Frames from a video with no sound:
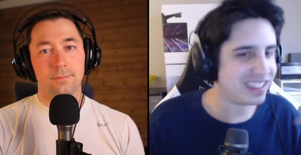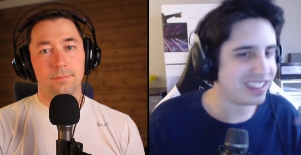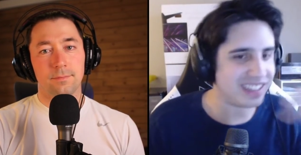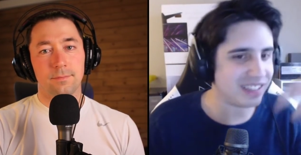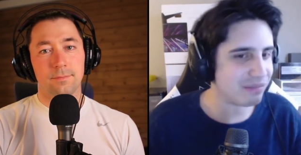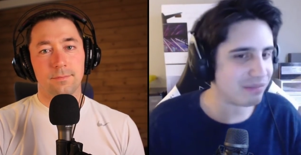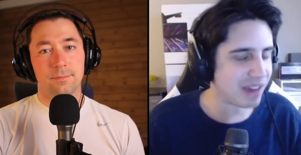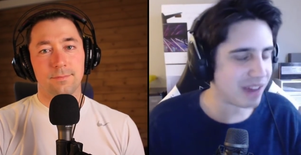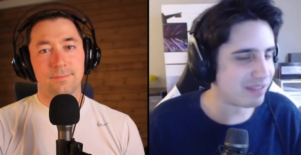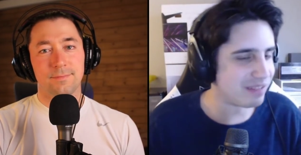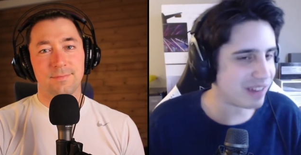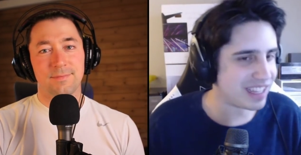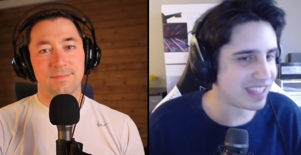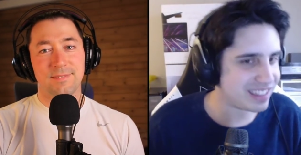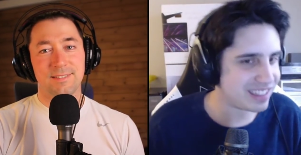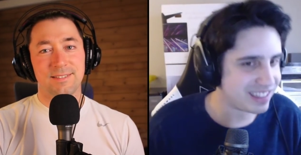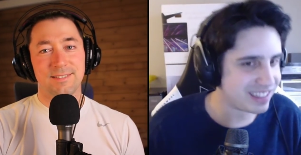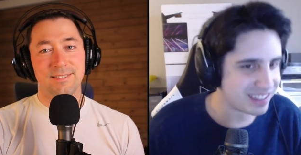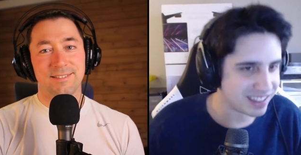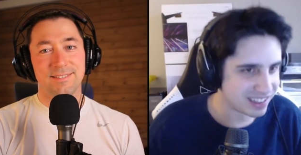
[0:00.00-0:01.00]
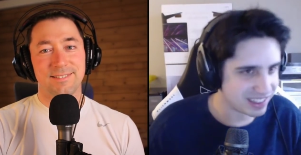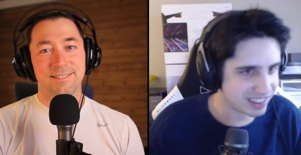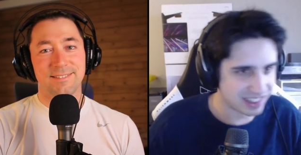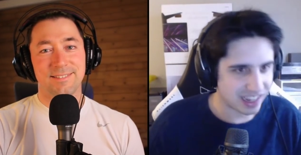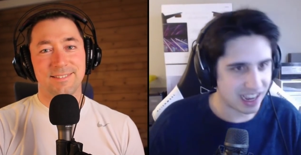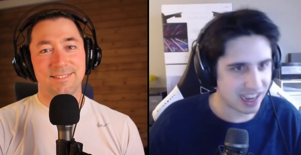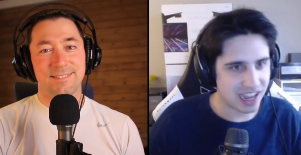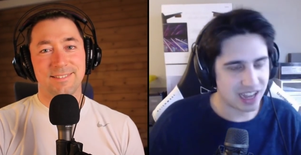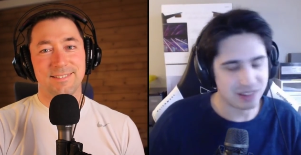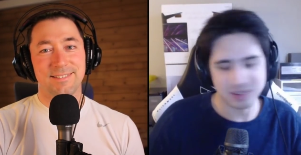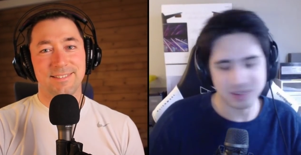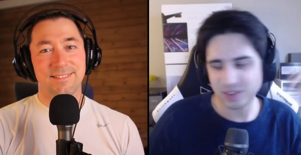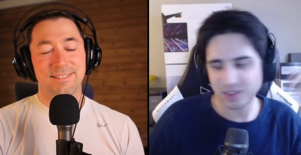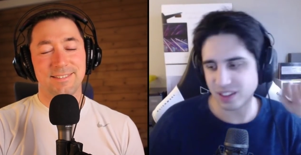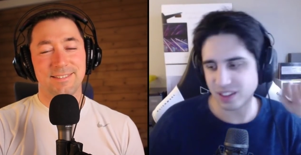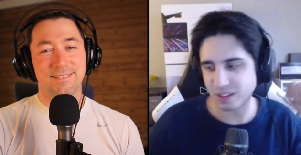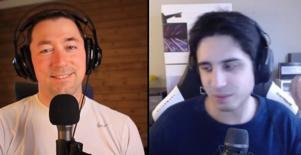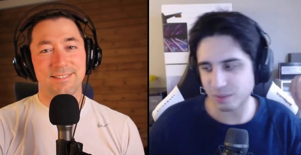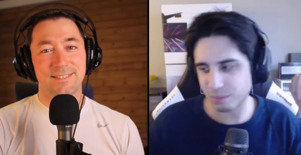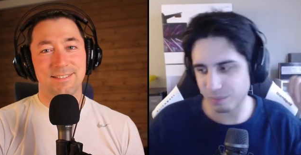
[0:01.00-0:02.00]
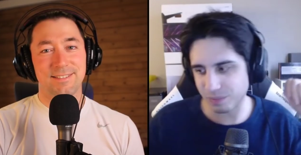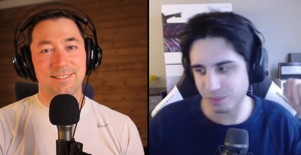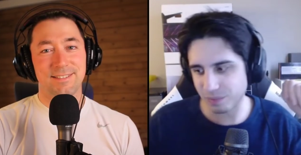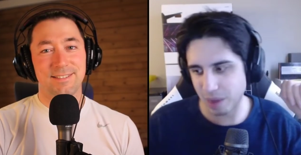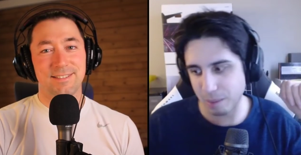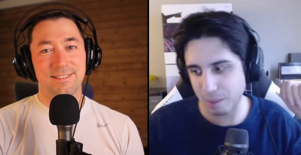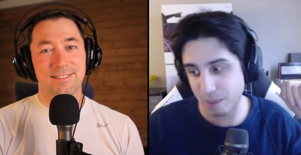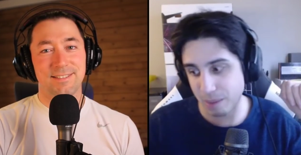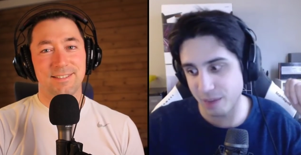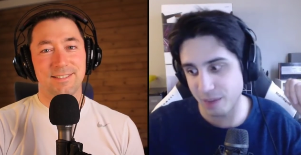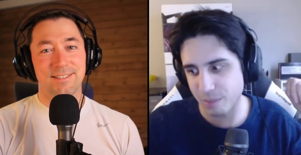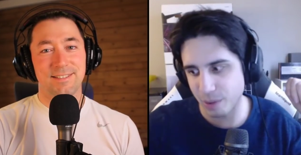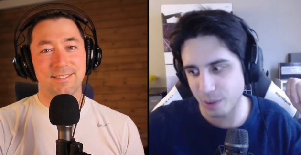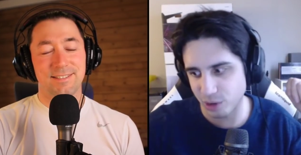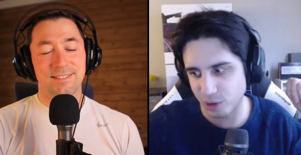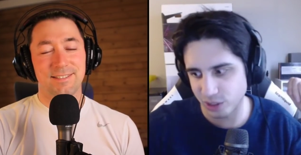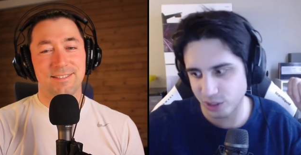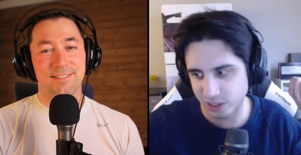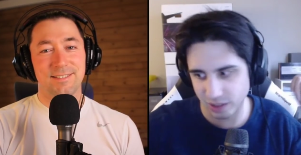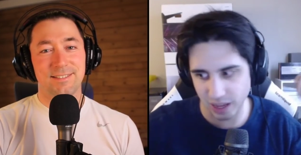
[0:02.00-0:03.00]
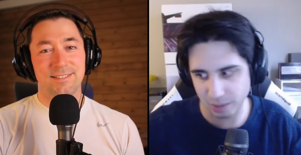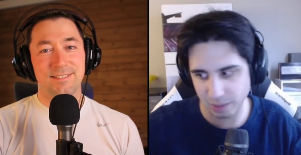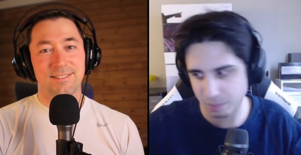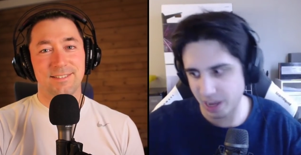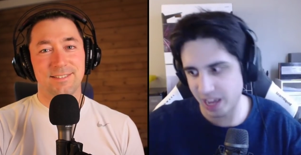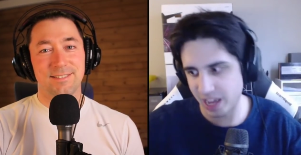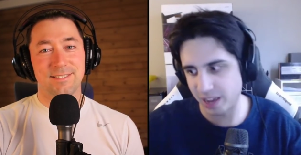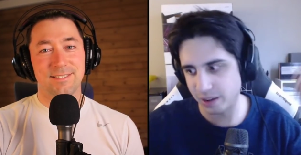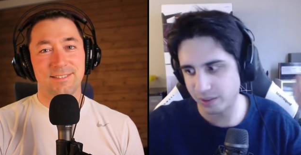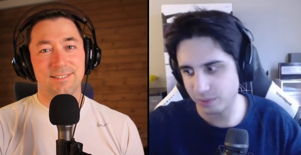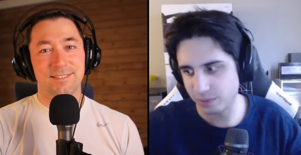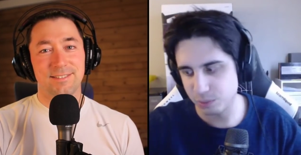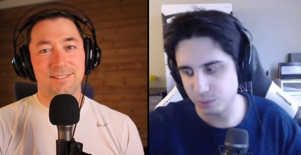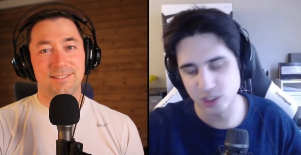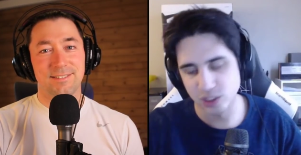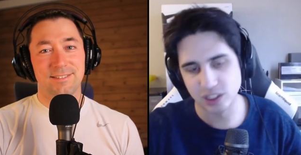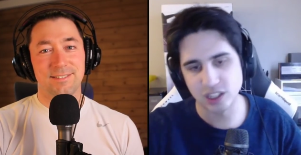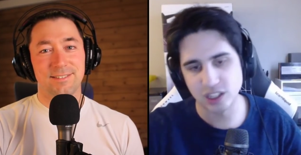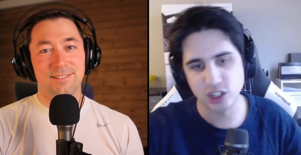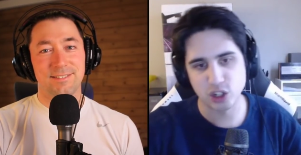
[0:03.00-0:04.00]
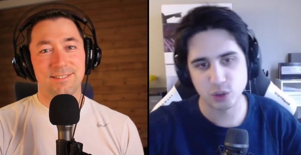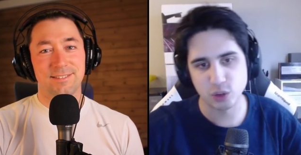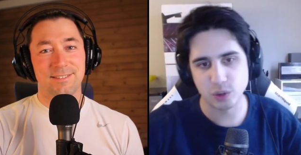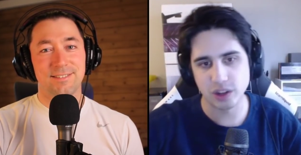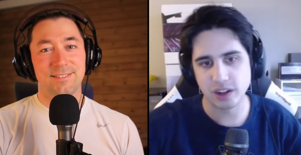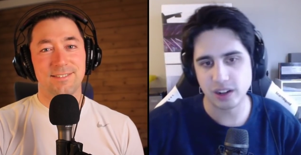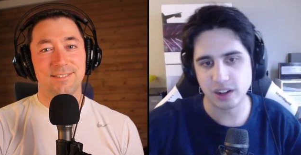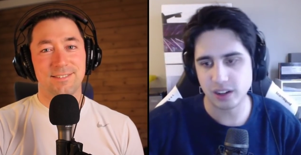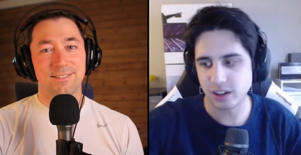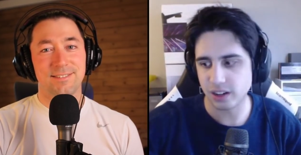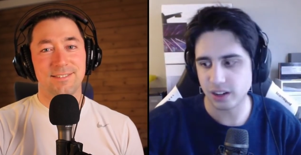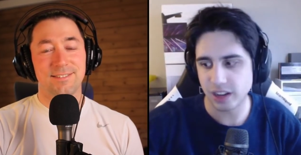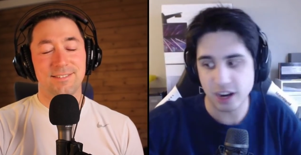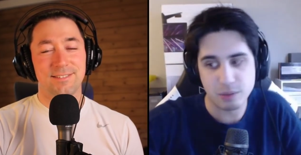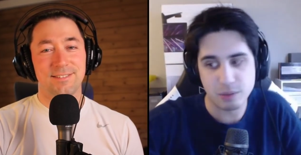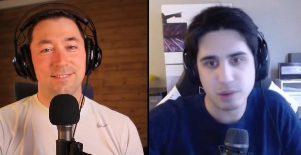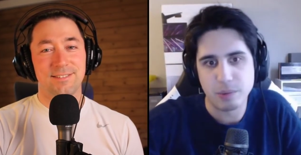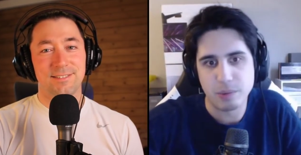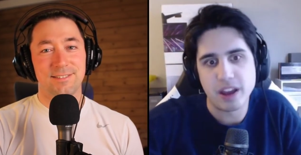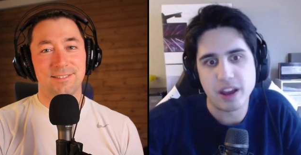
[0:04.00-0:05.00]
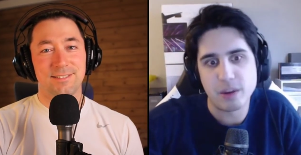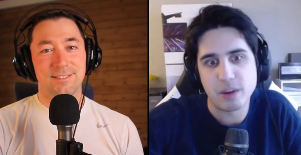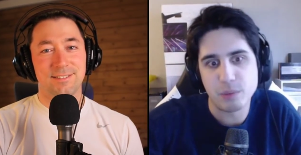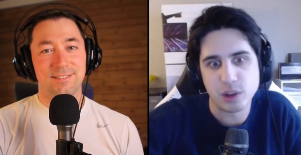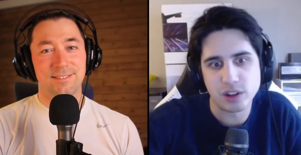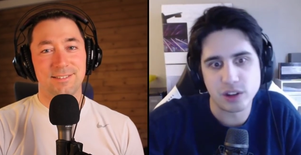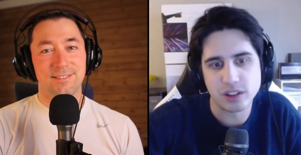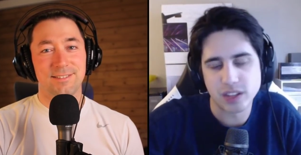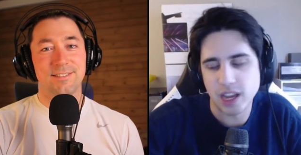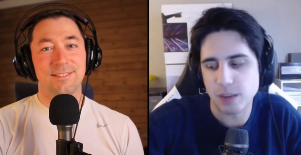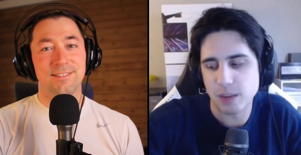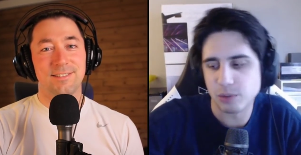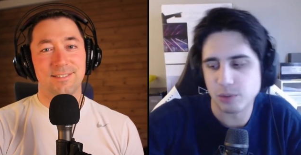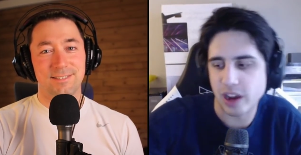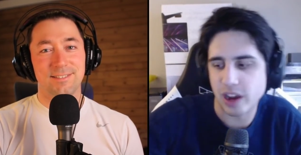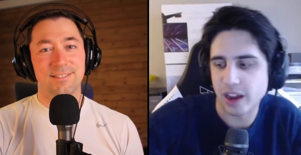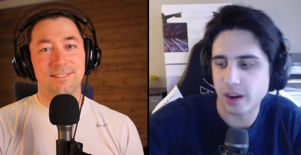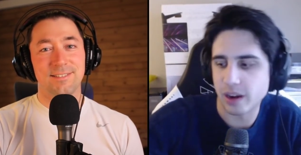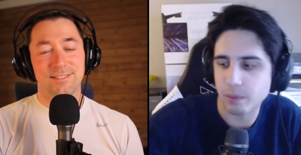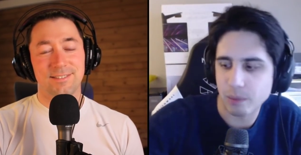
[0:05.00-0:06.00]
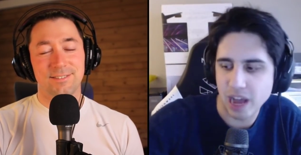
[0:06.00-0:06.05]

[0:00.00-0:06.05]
Speaker 1: they, they my my uh, my band members and like my music teacher would hear me play it a million times, right?